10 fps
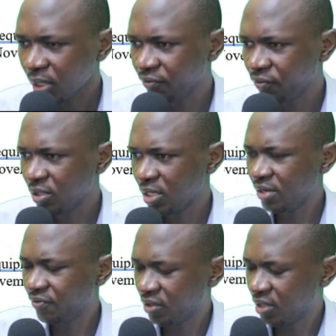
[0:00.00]

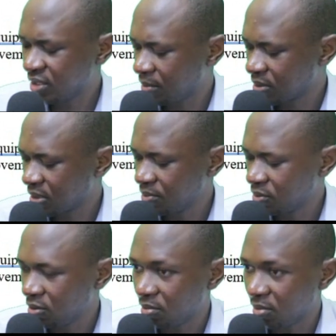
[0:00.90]
Fortunately for the
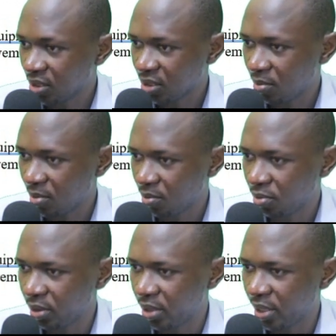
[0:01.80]
subscription, we must come up
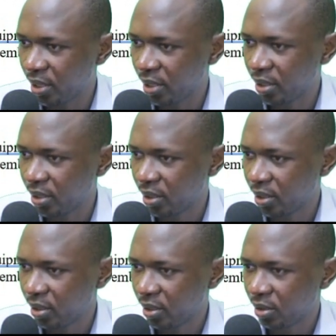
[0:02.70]
with there
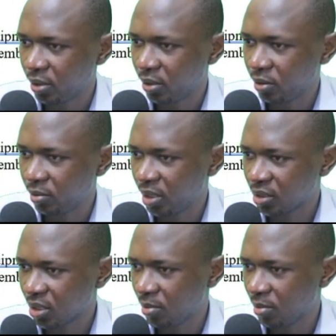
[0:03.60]
must